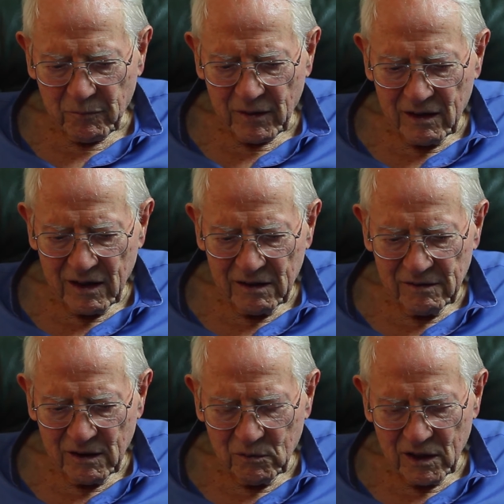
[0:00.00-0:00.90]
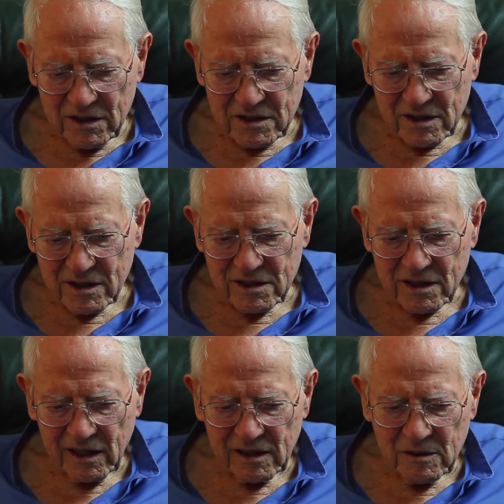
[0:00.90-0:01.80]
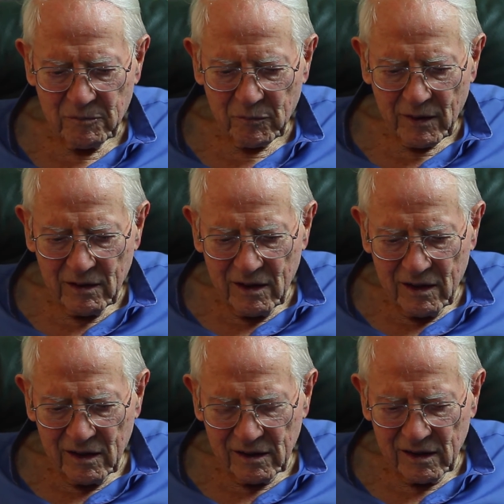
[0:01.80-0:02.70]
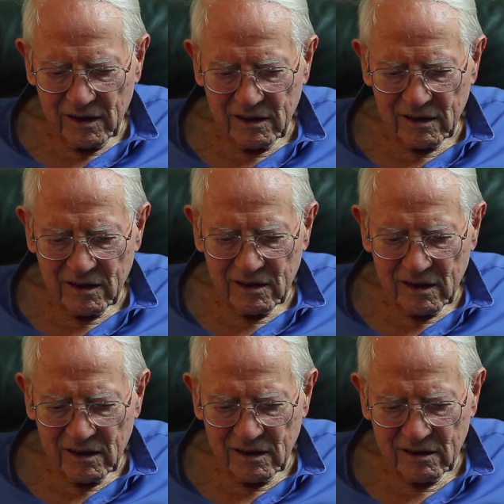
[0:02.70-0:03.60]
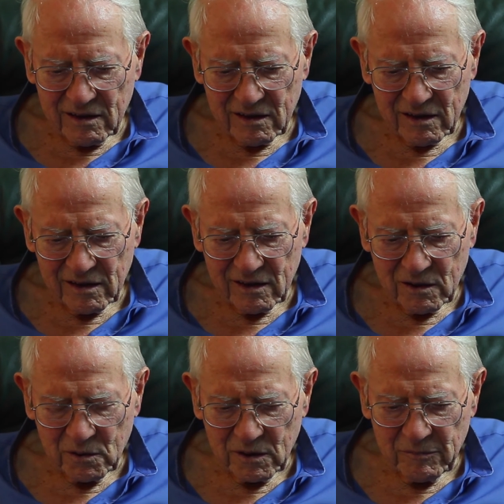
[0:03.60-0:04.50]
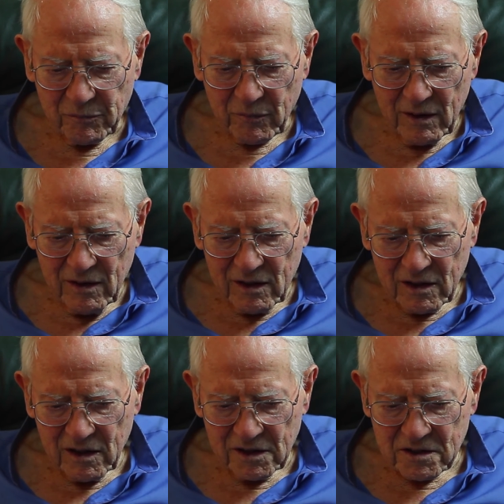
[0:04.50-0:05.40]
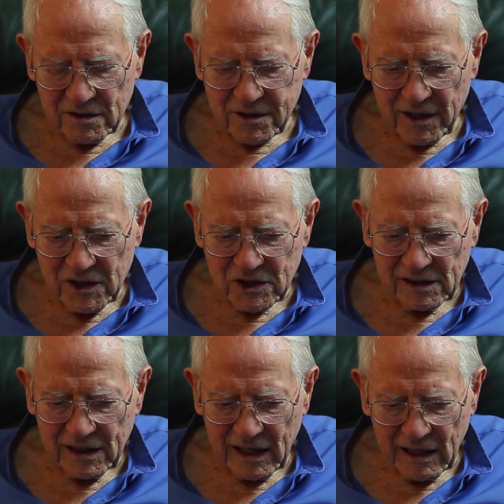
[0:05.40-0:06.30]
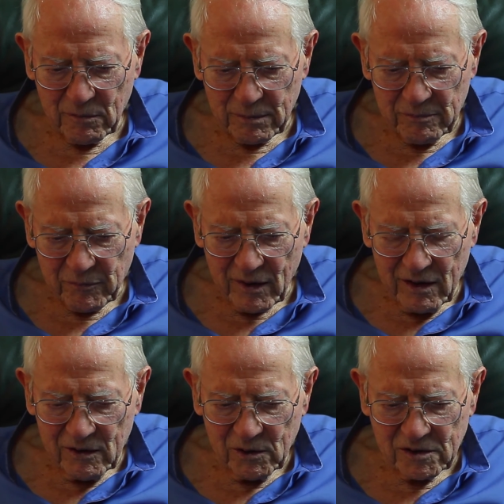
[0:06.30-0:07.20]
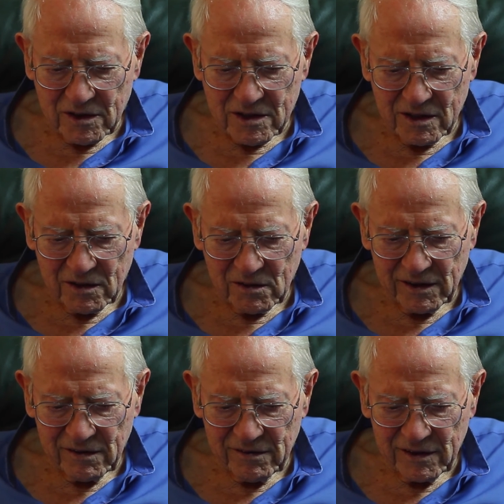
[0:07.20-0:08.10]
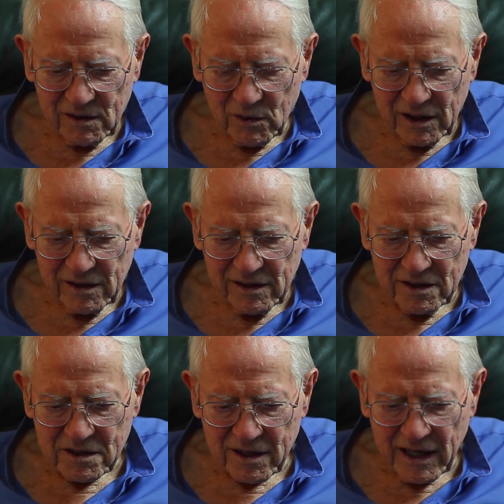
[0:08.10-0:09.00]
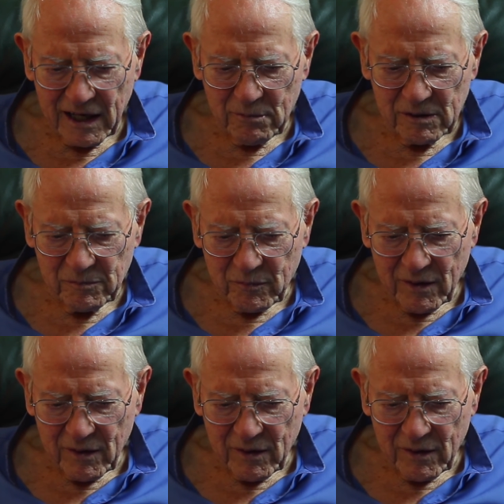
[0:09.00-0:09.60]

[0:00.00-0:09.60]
I was sent to a concentration camp, which is the only real way to describe it.